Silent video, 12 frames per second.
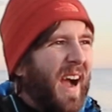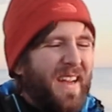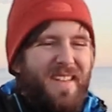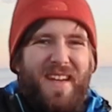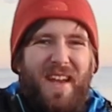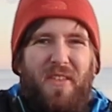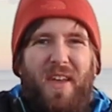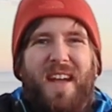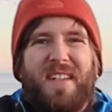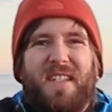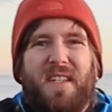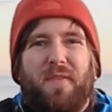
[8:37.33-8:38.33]
I'd say
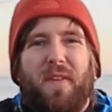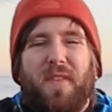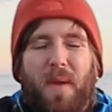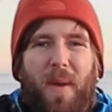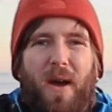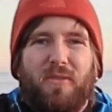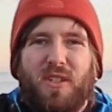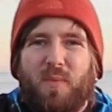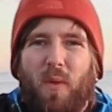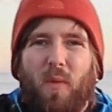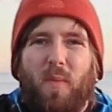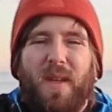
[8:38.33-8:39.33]
£30 to £50 is
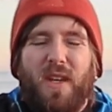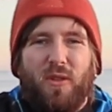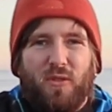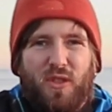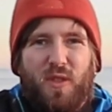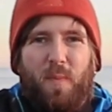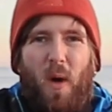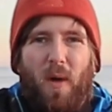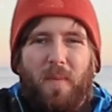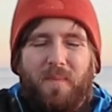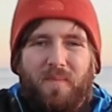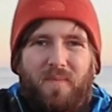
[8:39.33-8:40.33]
probably a good spot
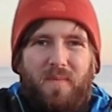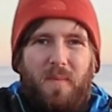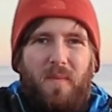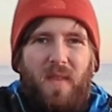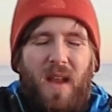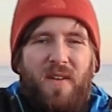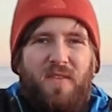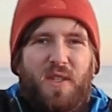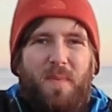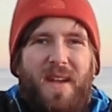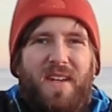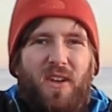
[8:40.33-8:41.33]
for
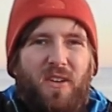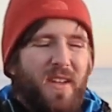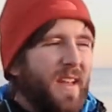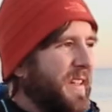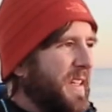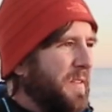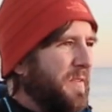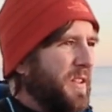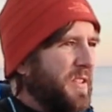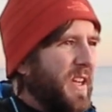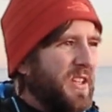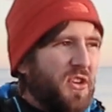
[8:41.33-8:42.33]
spending on an ND
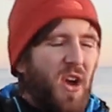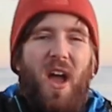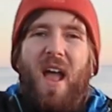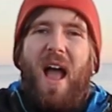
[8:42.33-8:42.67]
filter. So